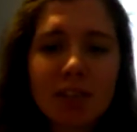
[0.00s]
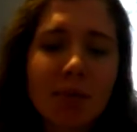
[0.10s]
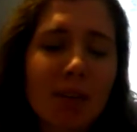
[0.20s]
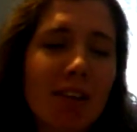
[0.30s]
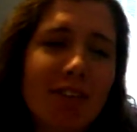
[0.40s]

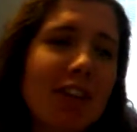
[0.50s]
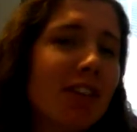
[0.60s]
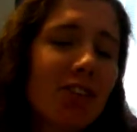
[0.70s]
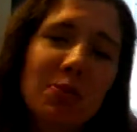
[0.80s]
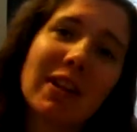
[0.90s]
But I'm feeling
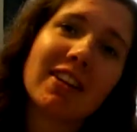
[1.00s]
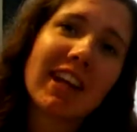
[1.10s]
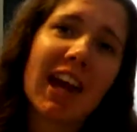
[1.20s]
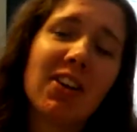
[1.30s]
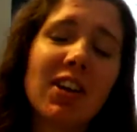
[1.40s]
lots better
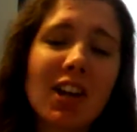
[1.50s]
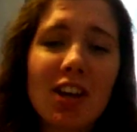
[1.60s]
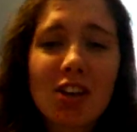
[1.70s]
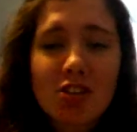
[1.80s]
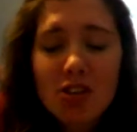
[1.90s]
now.
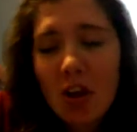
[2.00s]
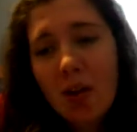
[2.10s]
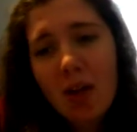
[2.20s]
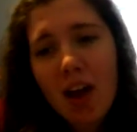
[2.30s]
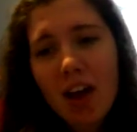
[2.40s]

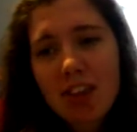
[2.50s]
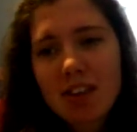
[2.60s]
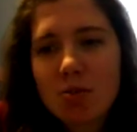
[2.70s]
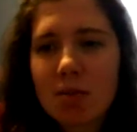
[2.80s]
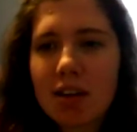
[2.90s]
So
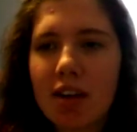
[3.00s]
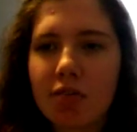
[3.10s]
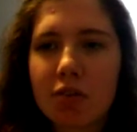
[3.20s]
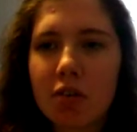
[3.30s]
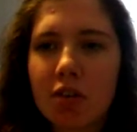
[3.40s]
this week I
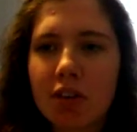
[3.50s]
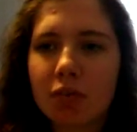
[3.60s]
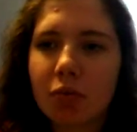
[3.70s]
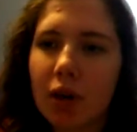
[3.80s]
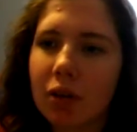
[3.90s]
thought,
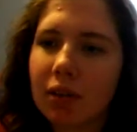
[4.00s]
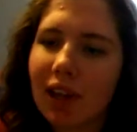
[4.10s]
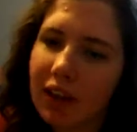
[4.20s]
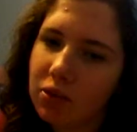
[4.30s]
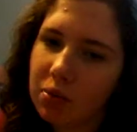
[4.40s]
well,
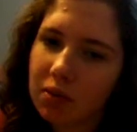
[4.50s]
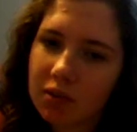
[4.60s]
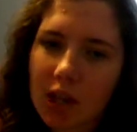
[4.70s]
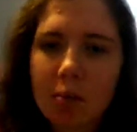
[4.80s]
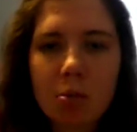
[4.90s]

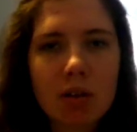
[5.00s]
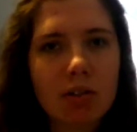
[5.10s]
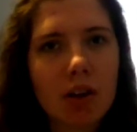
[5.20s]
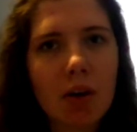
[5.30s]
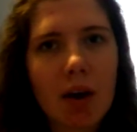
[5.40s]
couple
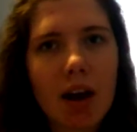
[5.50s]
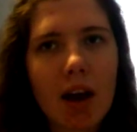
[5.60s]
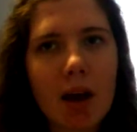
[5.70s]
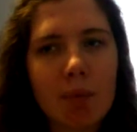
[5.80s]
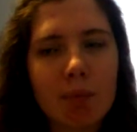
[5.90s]
weeks ago,
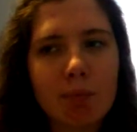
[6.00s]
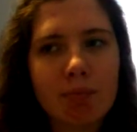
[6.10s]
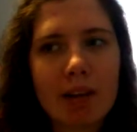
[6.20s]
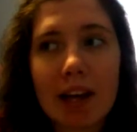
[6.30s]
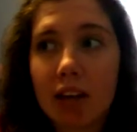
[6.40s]

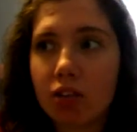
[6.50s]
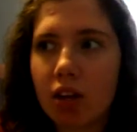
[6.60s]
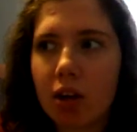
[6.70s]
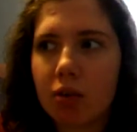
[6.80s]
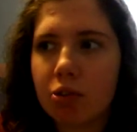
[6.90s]
my last
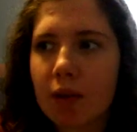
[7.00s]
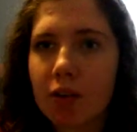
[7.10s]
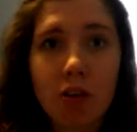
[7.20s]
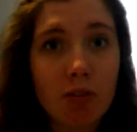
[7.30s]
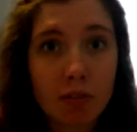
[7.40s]
video was
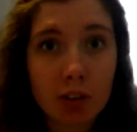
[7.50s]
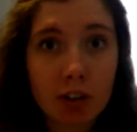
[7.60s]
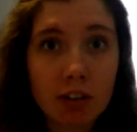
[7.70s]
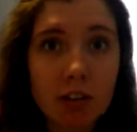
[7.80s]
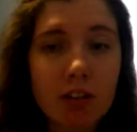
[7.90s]
about
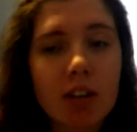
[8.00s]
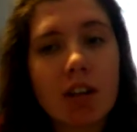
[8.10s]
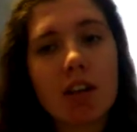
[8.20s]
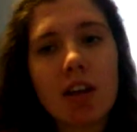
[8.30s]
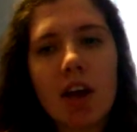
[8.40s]
confidence.
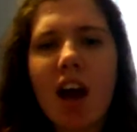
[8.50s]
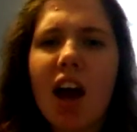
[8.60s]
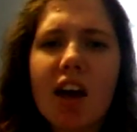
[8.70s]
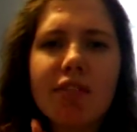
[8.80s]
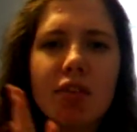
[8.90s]

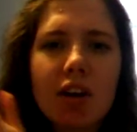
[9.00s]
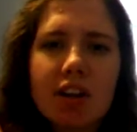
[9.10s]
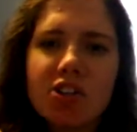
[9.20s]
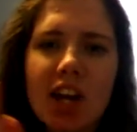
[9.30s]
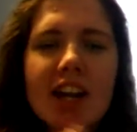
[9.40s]
I thought
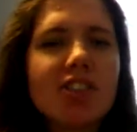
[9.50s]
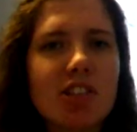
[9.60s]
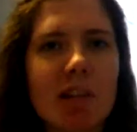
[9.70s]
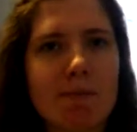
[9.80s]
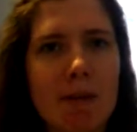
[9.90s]
I'd
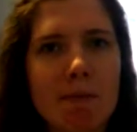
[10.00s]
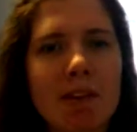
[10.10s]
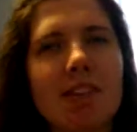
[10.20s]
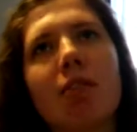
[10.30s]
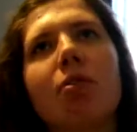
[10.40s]
change it a bit
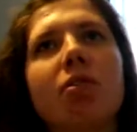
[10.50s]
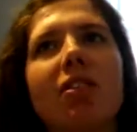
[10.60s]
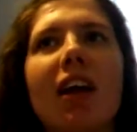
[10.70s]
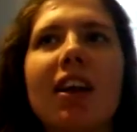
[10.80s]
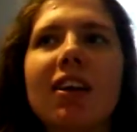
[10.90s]
because everyone's
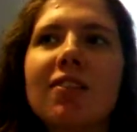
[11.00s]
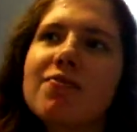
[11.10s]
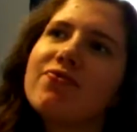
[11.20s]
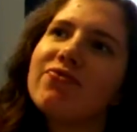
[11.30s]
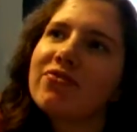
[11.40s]
like,
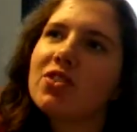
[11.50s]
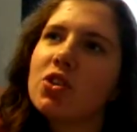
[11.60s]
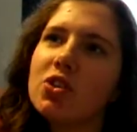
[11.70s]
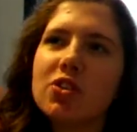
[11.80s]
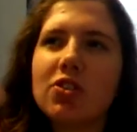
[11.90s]

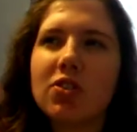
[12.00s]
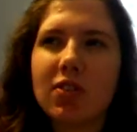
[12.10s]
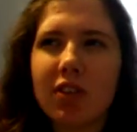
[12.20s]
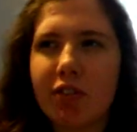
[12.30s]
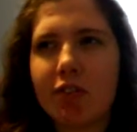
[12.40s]
could you do
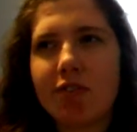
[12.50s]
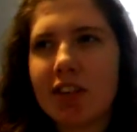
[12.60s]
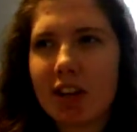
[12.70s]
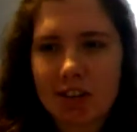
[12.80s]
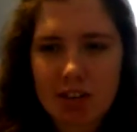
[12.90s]
different
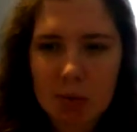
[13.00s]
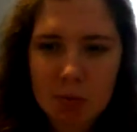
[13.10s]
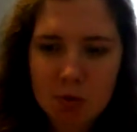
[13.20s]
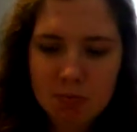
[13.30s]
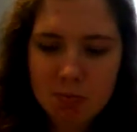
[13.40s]
videos, like
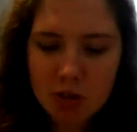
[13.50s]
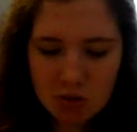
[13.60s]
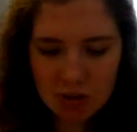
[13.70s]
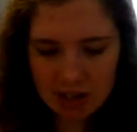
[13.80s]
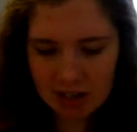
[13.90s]
more
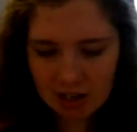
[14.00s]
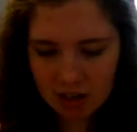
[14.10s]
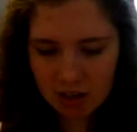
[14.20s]
beauty?